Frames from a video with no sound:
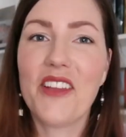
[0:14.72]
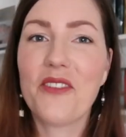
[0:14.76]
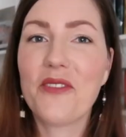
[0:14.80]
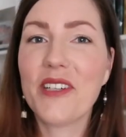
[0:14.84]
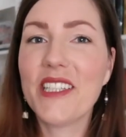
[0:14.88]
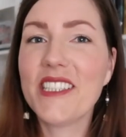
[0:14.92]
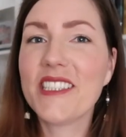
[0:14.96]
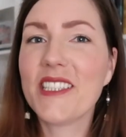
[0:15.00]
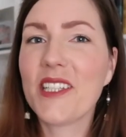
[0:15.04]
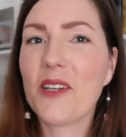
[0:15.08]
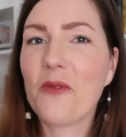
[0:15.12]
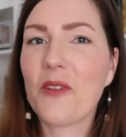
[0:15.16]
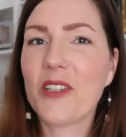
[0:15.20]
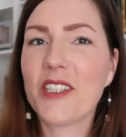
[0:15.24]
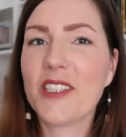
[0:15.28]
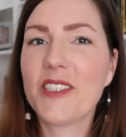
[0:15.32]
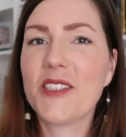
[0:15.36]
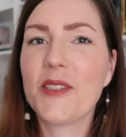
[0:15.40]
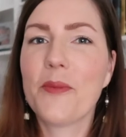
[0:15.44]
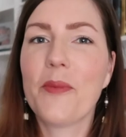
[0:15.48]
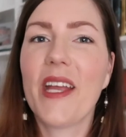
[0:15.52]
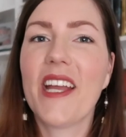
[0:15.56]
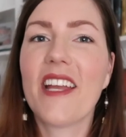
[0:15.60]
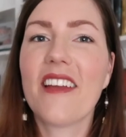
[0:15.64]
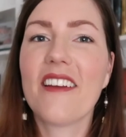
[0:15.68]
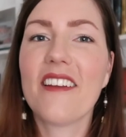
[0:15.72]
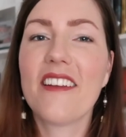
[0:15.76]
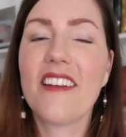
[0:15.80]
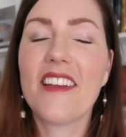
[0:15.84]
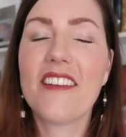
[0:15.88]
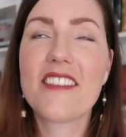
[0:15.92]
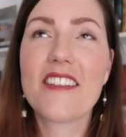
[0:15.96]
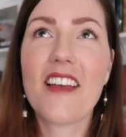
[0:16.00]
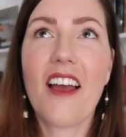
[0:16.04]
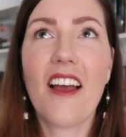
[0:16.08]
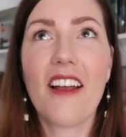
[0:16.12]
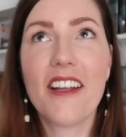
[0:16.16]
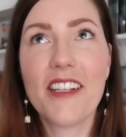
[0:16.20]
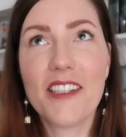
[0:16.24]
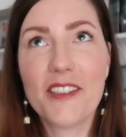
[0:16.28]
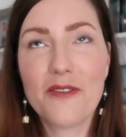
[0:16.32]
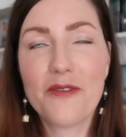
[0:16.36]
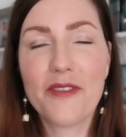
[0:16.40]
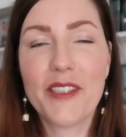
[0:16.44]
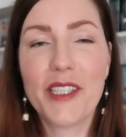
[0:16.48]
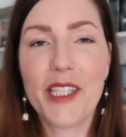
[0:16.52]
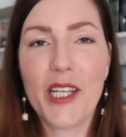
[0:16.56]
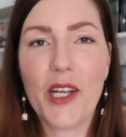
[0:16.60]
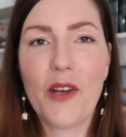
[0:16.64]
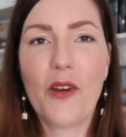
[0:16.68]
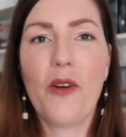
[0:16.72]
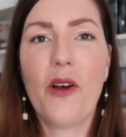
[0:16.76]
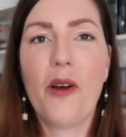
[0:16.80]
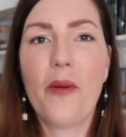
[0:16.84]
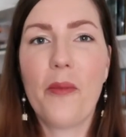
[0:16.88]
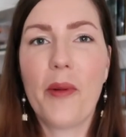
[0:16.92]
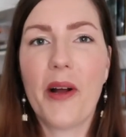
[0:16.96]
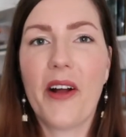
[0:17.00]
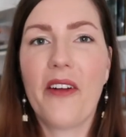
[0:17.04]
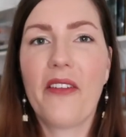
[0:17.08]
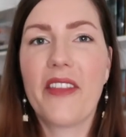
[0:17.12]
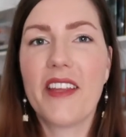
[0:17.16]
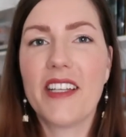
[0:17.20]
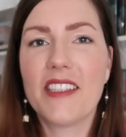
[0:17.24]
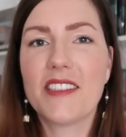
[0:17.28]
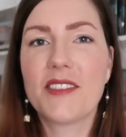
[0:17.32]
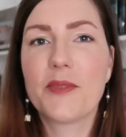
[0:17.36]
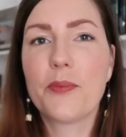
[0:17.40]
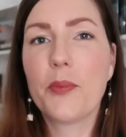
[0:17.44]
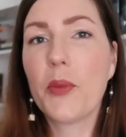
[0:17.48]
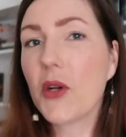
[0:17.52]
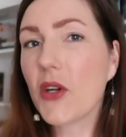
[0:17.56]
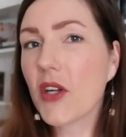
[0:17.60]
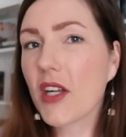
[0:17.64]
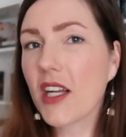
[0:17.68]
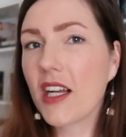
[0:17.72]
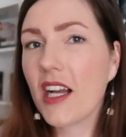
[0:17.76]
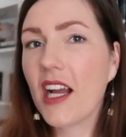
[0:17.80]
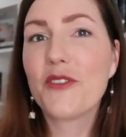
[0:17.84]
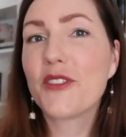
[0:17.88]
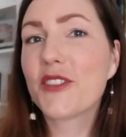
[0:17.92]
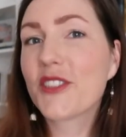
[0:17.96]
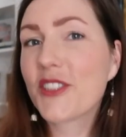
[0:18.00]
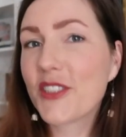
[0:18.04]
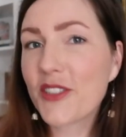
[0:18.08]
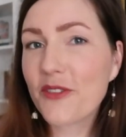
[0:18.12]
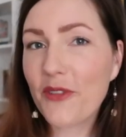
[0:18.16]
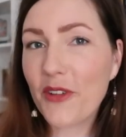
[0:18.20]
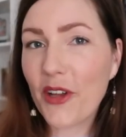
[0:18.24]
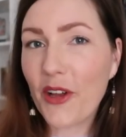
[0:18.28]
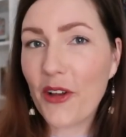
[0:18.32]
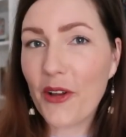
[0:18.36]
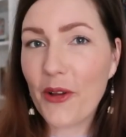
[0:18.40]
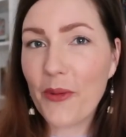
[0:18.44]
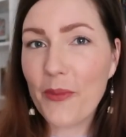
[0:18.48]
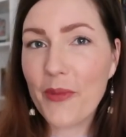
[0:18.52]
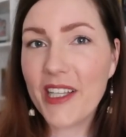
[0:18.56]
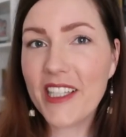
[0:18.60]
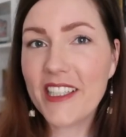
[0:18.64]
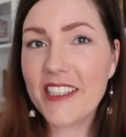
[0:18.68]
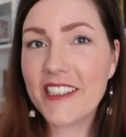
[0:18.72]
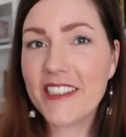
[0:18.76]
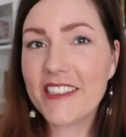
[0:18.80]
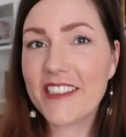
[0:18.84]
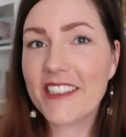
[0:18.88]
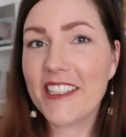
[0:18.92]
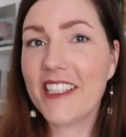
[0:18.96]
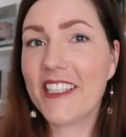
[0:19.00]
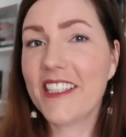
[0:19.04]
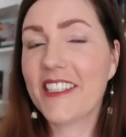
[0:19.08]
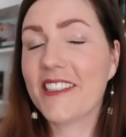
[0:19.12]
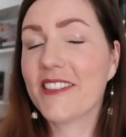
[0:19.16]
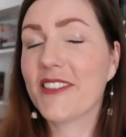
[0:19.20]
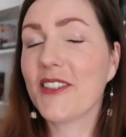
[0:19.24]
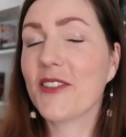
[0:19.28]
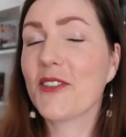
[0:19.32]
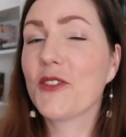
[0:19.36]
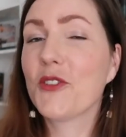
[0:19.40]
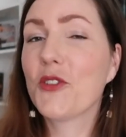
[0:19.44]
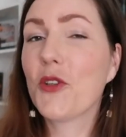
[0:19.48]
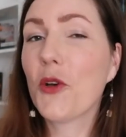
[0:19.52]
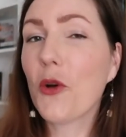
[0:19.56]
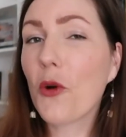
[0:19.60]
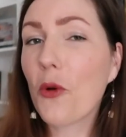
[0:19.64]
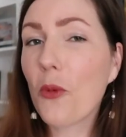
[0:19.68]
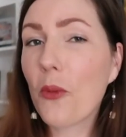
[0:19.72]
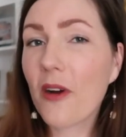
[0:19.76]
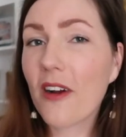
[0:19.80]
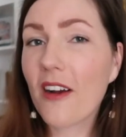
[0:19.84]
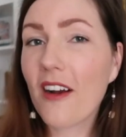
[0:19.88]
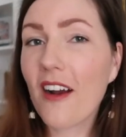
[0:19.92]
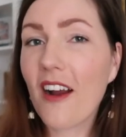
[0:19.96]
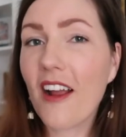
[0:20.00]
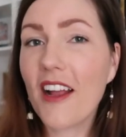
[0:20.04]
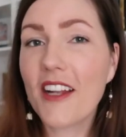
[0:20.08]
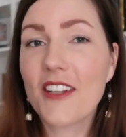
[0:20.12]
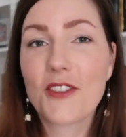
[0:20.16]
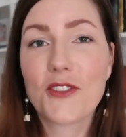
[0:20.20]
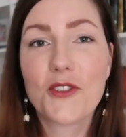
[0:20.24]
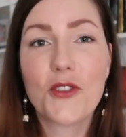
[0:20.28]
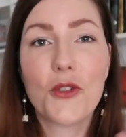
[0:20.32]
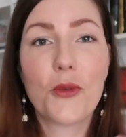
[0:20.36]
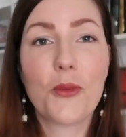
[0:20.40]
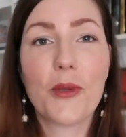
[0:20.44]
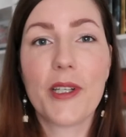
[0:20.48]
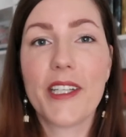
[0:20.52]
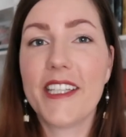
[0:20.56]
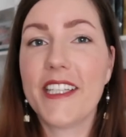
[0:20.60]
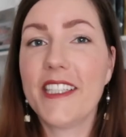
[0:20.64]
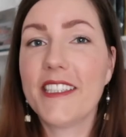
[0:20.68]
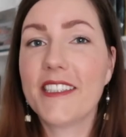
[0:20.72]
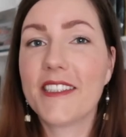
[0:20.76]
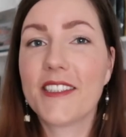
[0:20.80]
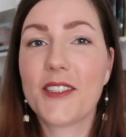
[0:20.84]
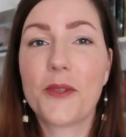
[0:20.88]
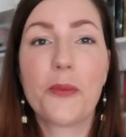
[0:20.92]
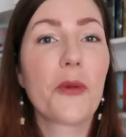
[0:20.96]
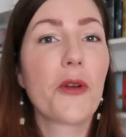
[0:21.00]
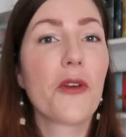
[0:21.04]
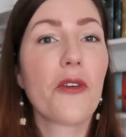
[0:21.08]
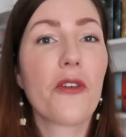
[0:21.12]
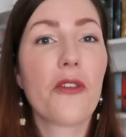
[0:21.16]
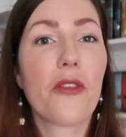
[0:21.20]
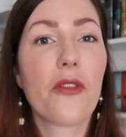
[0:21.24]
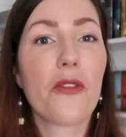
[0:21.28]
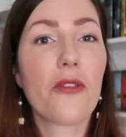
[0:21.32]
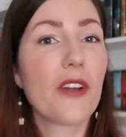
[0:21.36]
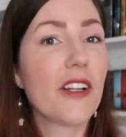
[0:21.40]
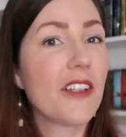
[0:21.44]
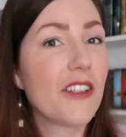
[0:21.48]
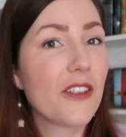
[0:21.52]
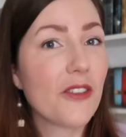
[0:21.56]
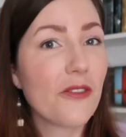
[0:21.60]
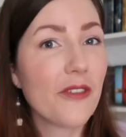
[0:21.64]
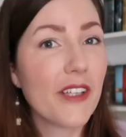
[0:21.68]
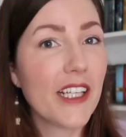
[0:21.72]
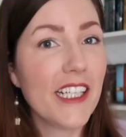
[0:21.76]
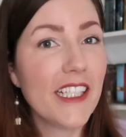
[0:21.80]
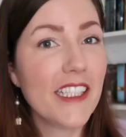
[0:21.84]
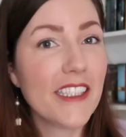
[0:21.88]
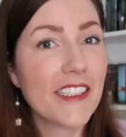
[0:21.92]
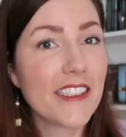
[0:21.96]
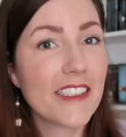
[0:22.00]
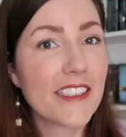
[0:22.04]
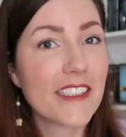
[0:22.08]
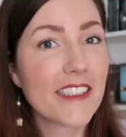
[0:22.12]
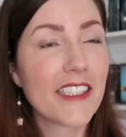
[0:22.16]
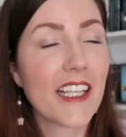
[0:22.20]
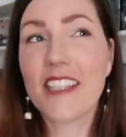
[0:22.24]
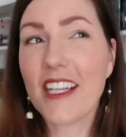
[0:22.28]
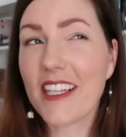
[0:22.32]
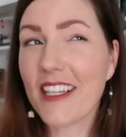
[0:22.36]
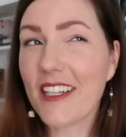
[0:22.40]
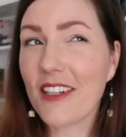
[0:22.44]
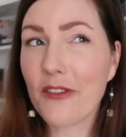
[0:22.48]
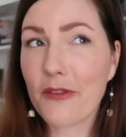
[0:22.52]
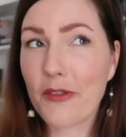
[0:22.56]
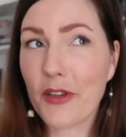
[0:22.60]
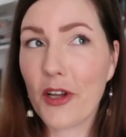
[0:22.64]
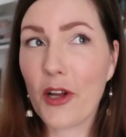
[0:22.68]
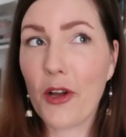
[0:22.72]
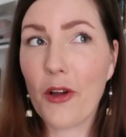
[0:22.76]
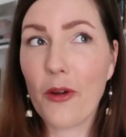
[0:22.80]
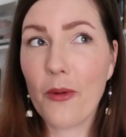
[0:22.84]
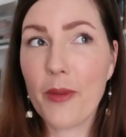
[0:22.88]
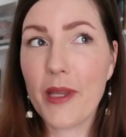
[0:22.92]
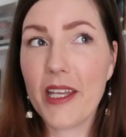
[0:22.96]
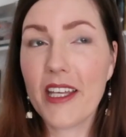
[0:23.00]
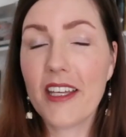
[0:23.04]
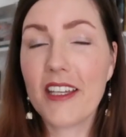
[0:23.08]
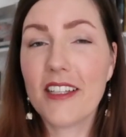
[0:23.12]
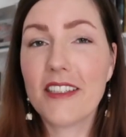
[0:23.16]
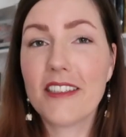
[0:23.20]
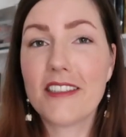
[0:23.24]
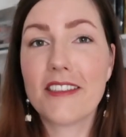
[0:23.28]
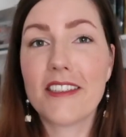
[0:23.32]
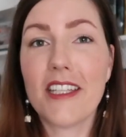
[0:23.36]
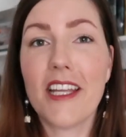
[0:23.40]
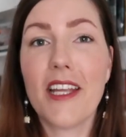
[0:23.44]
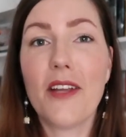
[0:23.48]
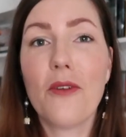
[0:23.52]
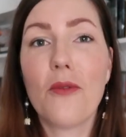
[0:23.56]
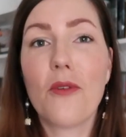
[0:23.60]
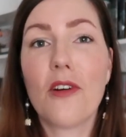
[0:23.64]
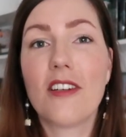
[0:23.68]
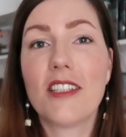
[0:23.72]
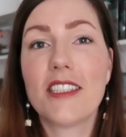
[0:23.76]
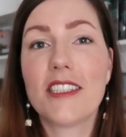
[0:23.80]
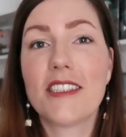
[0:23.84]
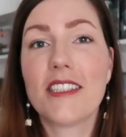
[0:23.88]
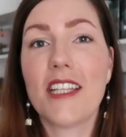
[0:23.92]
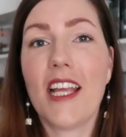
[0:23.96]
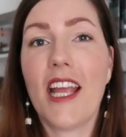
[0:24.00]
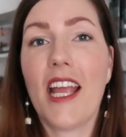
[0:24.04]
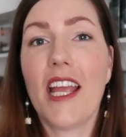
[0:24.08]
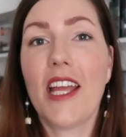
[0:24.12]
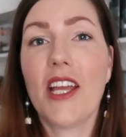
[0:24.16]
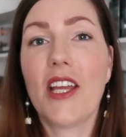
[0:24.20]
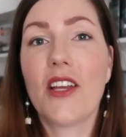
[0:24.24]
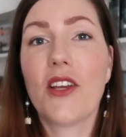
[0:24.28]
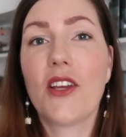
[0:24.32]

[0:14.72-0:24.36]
the reason I wanted to make an entire video about this book, first of all, because it is October and October needs some good thriller reads. Second of all, because it was a